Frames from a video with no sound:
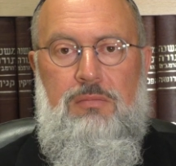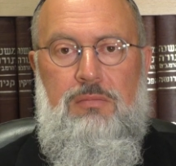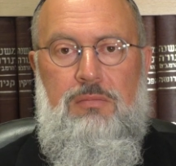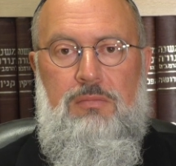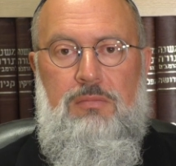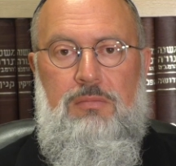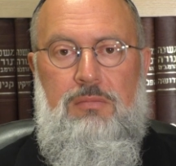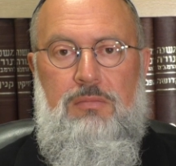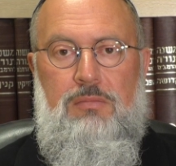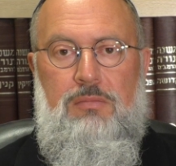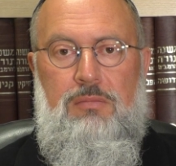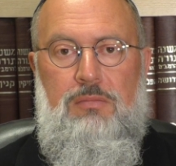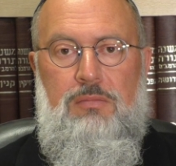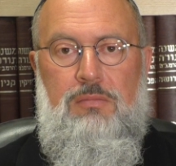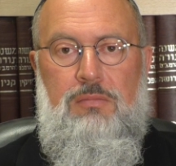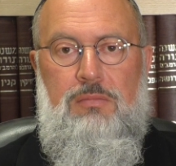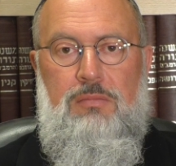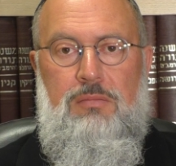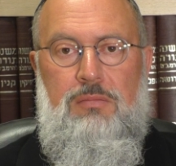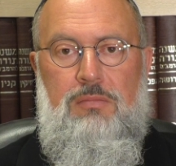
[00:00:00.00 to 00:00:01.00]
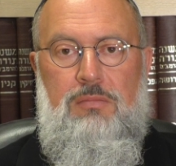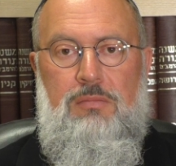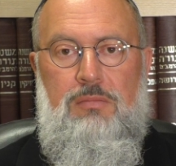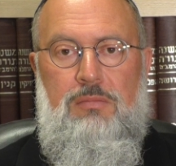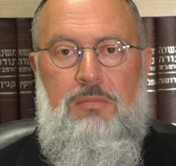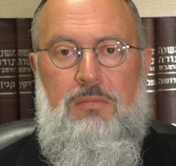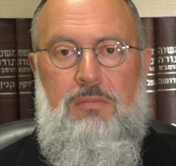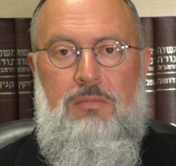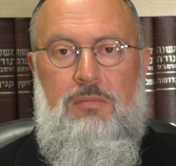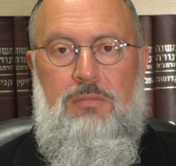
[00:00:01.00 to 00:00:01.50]
Is a Gentile
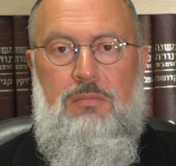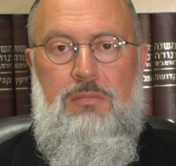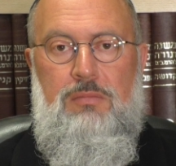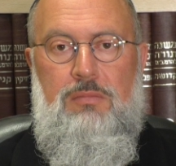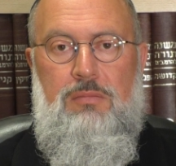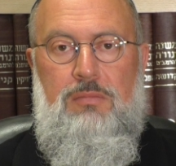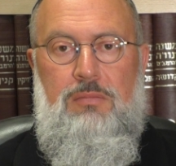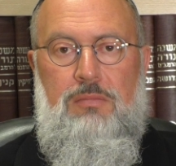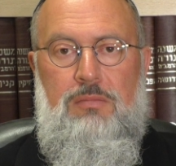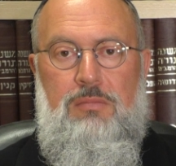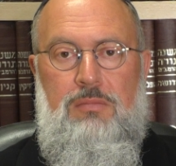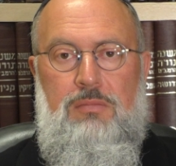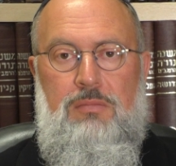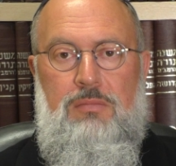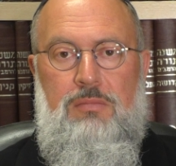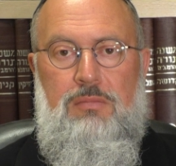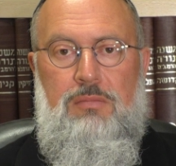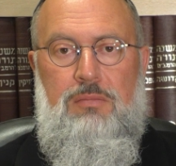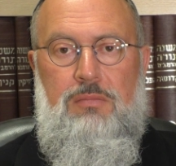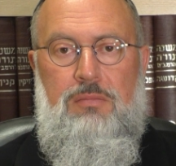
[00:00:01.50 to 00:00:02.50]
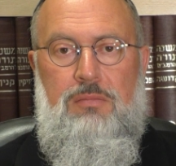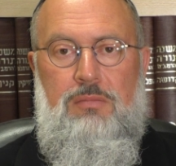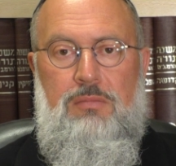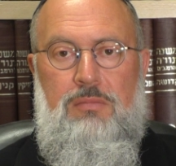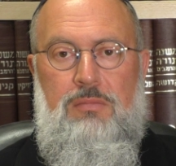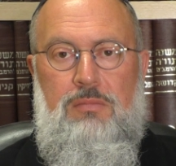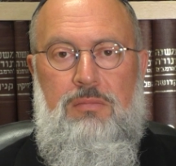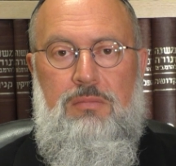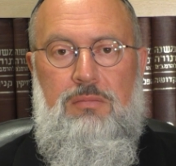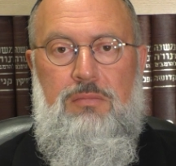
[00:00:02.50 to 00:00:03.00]
allowed to study
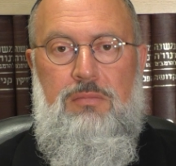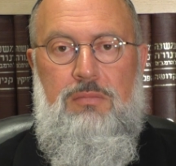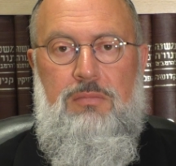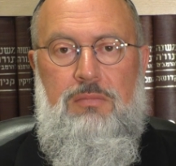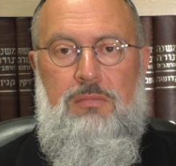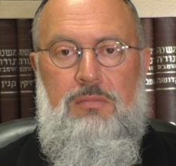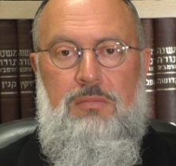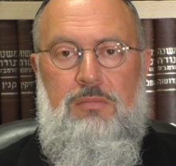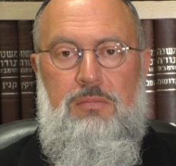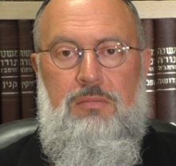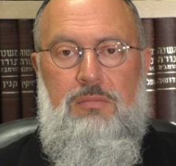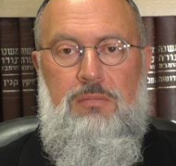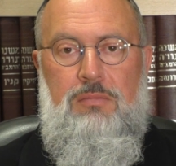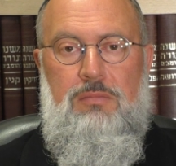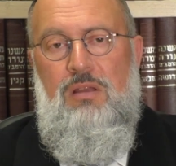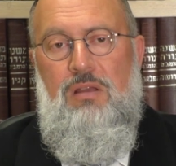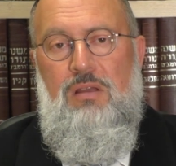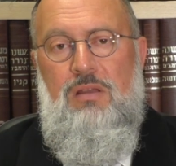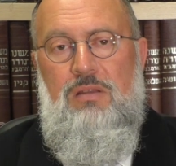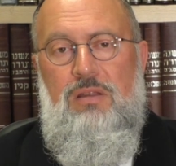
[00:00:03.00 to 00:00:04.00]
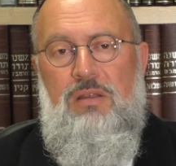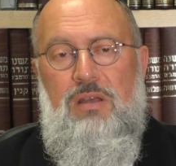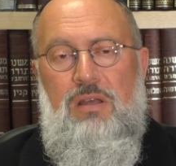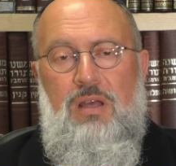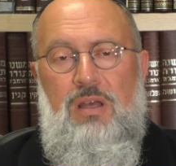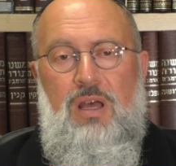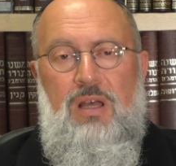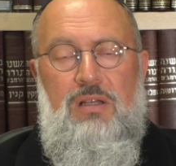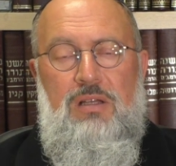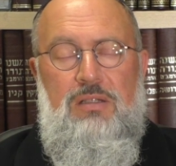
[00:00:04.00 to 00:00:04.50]
Torah?
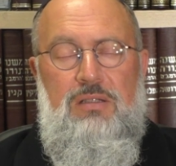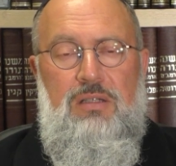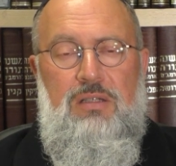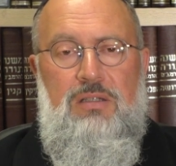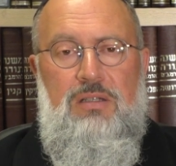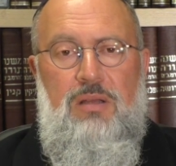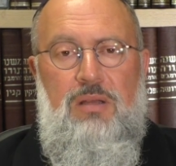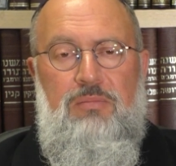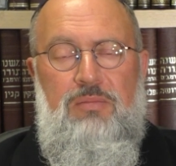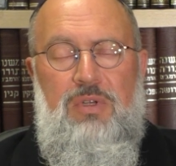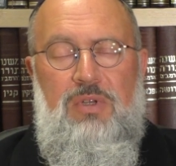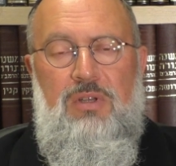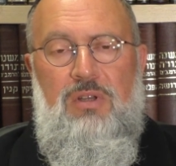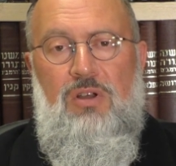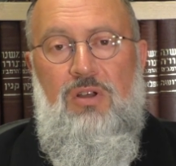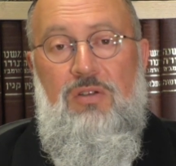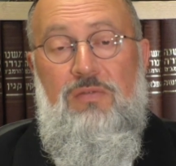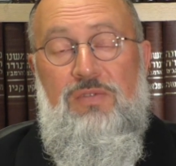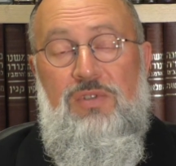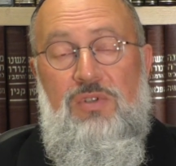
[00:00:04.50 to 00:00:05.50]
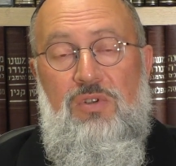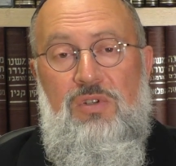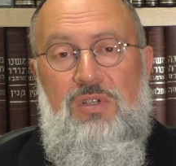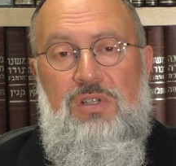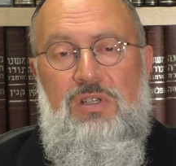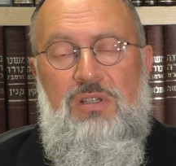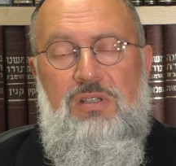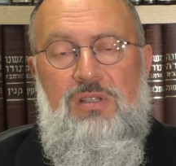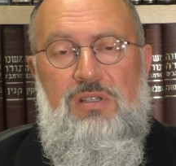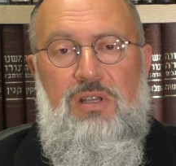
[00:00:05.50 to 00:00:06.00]
There are a number of
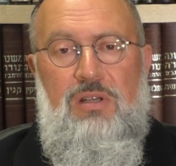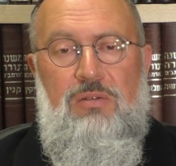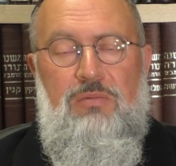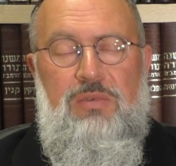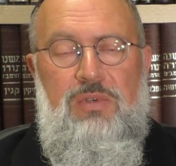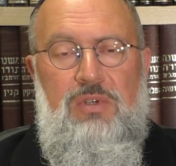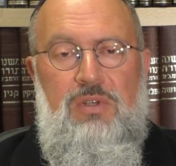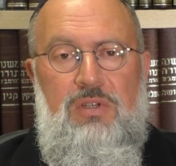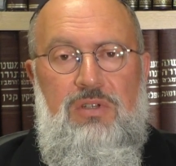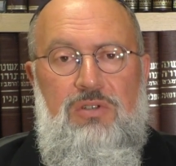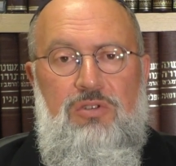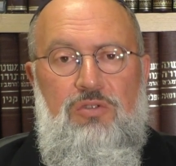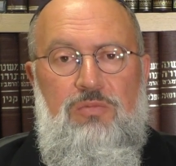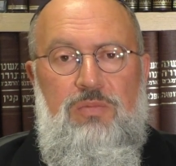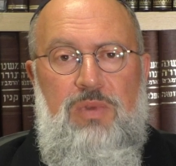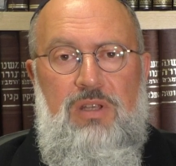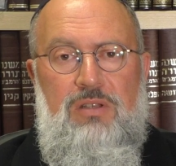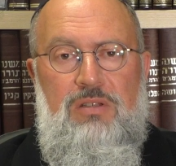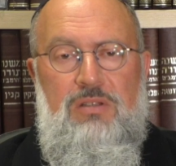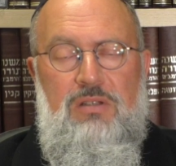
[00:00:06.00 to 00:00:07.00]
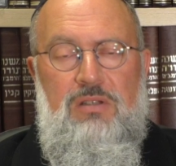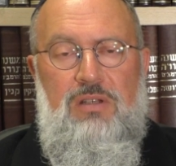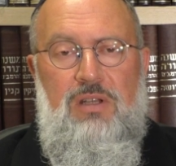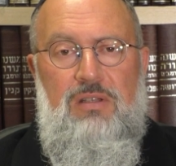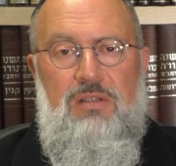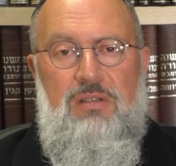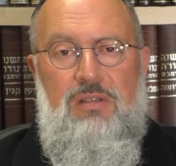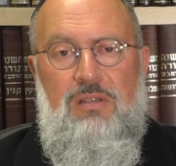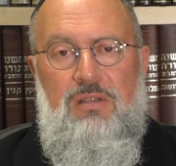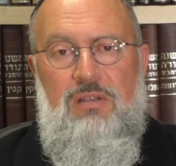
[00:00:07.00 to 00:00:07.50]
sources that we should mention
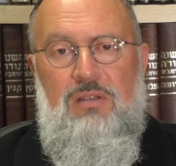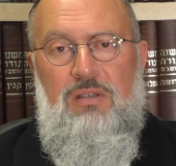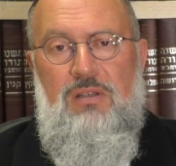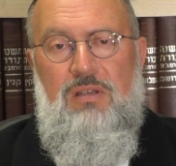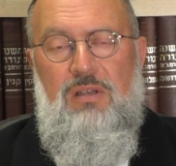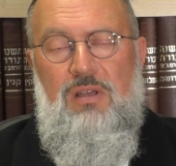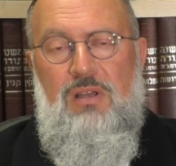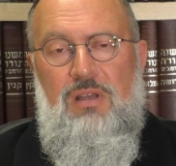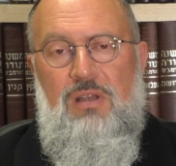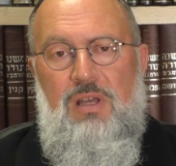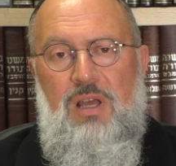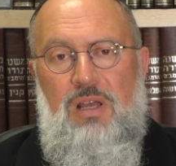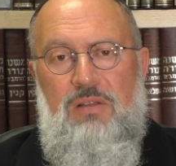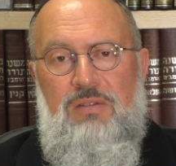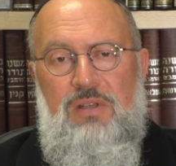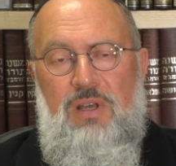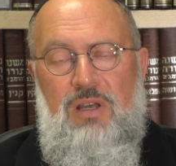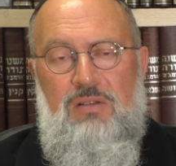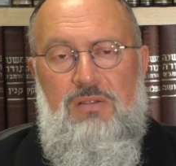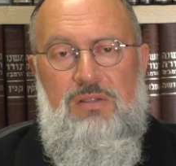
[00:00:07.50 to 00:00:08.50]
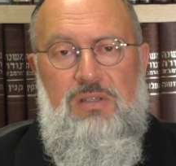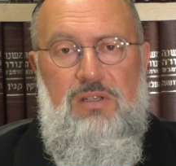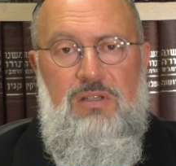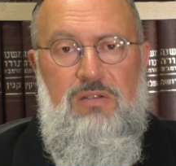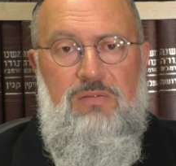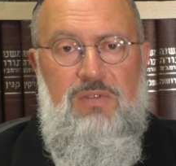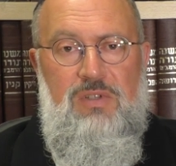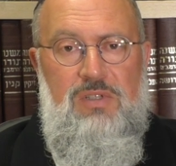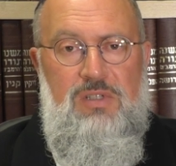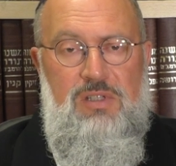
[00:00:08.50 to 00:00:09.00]
at the, at the outset
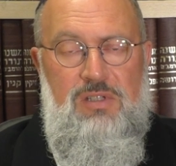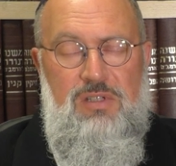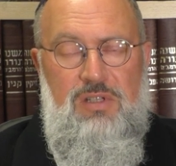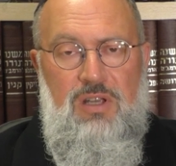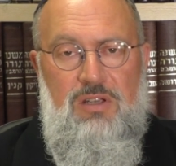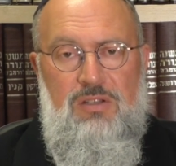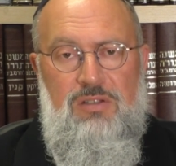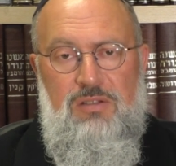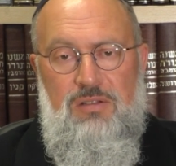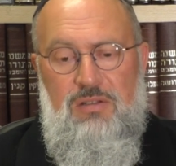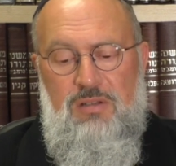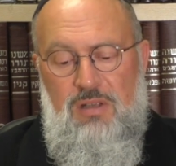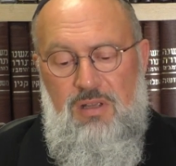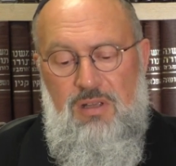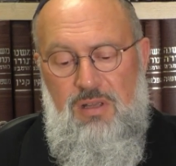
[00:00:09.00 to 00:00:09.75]
of this discussion.